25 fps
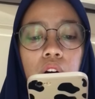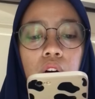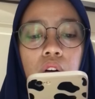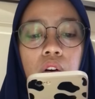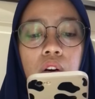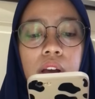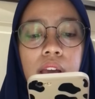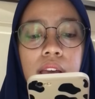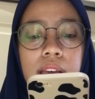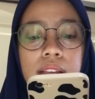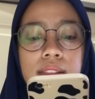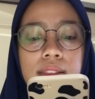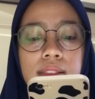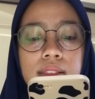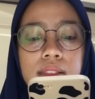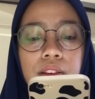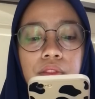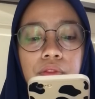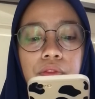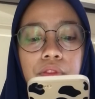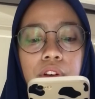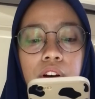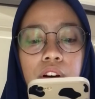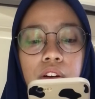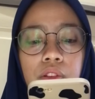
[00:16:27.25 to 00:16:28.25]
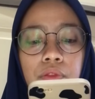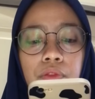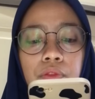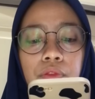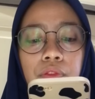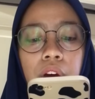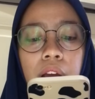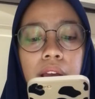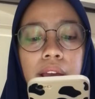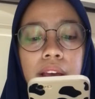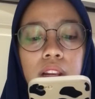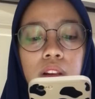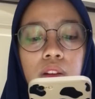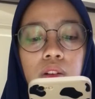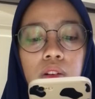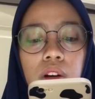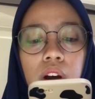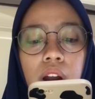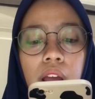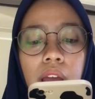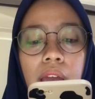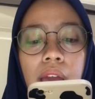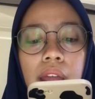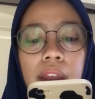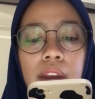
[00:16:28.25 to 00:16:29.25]
congestive heart
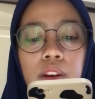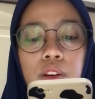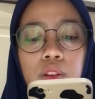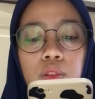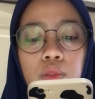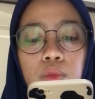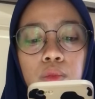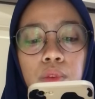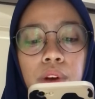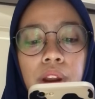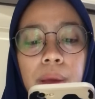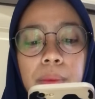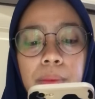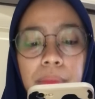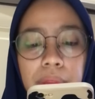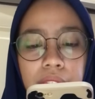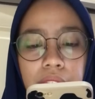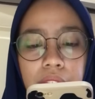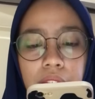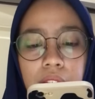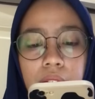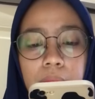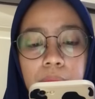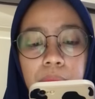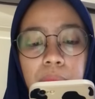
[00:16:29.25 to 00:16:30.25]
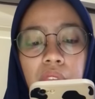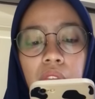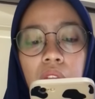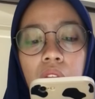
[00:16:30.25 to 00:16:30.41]
failure, and uremia.